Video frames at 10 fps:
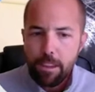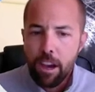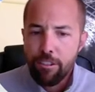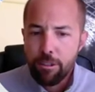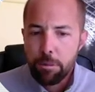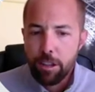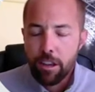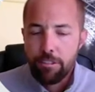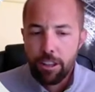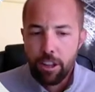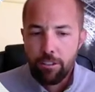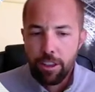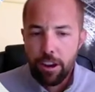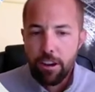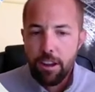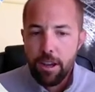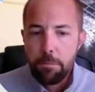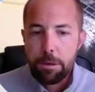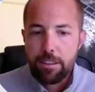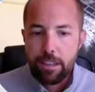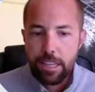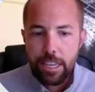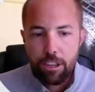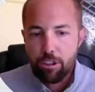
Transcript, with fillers: Uh, from Sunnyvale over there, but uh, yeah,